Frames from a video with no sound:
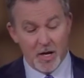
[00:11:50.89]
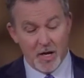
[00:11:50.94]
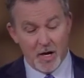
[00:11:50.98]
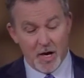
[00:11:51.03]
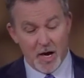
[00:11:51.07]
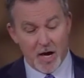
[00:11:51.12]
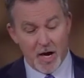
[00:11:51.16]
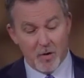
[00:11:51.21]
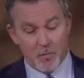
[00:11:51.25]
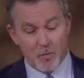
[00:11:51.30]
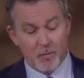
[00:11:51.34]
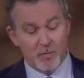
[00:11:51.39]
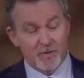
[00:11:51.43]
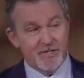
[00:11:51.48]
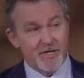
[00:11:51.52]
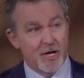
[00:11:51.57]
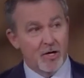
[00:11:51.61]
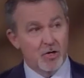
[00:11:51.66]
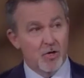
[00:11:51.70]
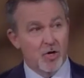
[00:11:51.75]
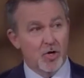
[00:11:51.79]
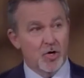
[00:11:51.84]
When we
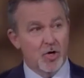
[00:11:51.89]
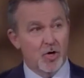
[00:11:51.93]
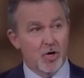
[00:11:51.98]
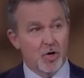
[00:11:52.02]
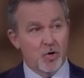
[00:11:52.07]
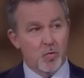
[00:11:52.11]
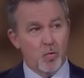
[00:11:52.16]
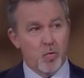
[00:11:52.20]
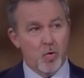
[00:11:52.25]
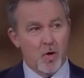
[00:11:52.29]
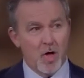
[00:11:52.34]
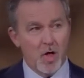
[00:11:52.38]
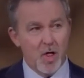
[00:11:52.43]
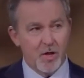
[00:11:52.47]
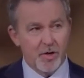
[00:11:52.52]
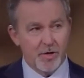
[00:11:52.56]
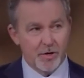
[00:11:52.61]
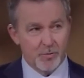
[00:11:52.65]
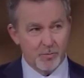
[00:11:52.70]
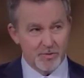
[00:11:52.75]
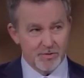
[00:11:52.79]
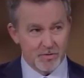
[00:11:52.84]
take a look at our
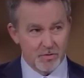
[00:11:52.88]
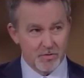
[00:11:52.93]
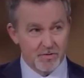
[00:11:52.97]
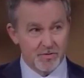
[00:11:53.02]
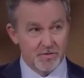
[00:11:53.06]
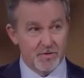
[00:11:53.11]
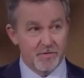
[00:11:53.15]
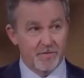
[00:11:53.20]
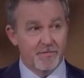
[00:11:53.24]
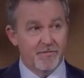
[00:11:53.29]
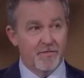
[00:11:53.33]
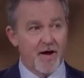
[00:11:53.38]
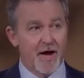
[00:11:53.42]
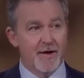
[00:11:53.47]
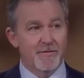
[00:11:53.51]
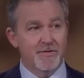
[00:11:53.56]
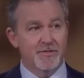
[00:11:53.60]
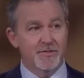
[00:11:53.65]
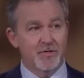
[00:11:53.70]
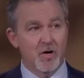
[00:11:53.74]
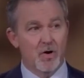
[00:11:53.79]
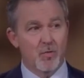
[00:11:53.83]
quality results, the
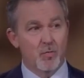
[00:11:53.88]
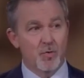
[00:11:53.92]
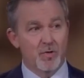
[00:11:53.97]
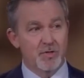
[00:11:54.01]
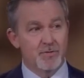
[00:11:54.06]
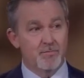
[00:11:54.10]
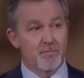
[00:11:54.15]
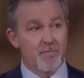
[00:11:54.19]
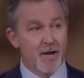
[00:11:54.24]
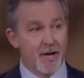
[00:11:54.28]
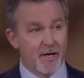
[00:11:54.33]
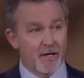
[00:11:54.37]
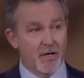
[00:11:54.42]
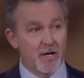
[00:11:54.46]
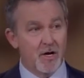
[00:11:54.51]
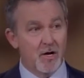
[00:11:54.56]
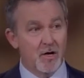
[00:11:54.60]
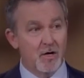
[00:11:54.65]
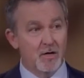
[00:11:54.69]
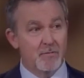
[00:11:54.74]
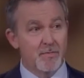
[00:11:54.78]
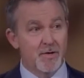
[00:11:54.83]
5-star which
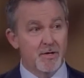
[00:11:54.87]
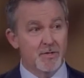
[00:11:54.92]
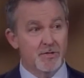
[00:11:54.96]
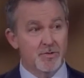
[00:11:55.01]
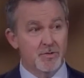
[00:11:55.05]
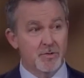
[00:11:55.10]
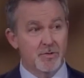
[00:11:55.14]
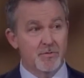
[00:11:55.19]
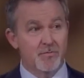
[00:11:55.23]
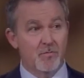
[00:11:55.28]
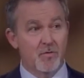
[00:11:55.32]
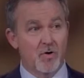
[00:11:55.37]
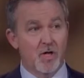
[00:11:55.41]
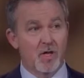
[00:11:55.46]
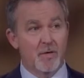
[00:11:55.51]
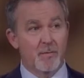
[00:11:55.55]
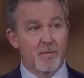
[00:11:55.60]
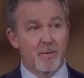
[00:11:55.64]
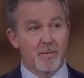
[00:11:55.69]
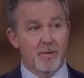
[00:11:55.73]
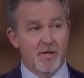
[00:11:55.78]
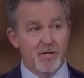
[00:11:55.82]
Medicare administers for all
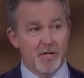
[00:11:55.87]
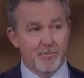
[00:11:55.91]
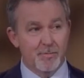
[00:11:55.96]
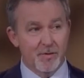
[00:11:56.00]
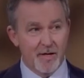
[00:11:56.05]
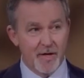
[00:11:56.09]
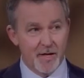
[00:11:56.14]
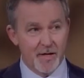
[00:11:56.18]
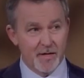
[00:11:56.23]
MAPD plans.